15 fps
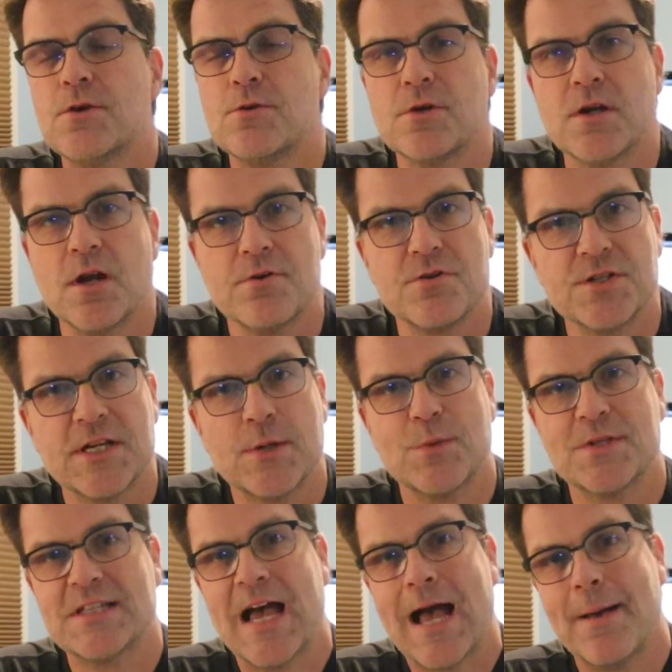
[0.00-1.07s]
you can understand
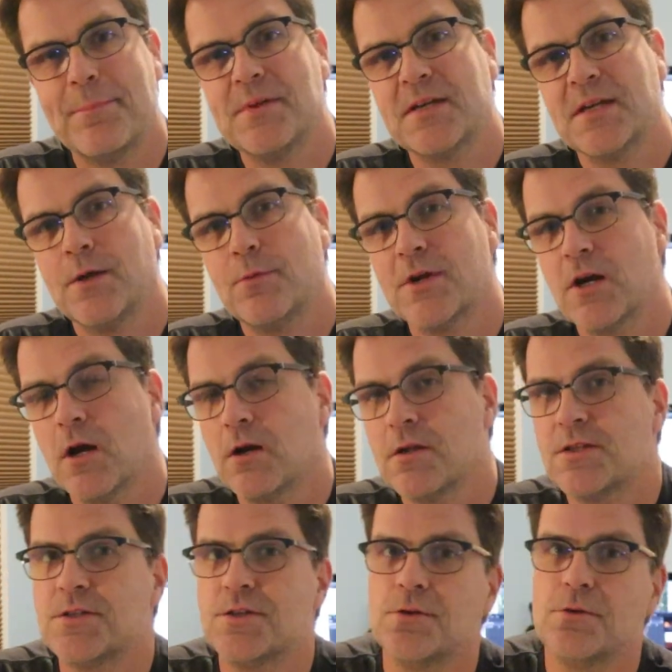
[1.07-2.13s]
what's happening in
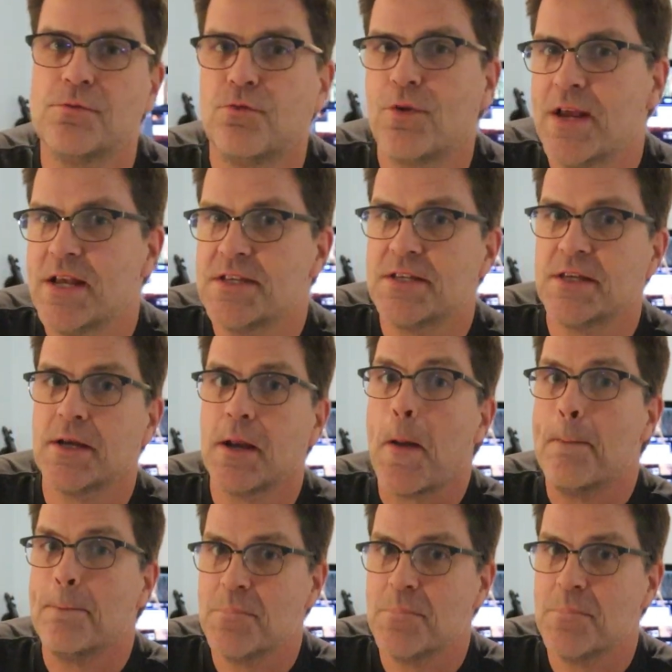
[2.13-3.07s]
regards to phrasing,